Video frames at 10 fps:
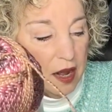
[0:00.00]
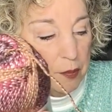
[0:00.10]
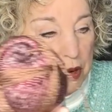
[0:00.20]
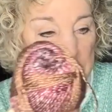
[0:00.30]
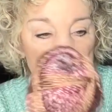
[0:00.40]
I
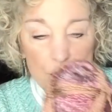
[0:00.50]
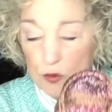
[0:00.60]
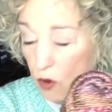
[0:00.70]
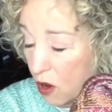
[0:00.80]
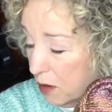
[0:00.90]
probably
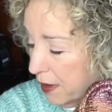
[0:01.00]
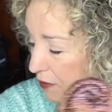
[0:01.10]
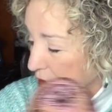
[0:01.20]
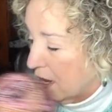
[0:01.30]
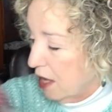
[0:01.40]
was wrong
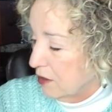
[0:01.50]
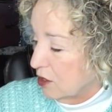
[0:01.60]
about that.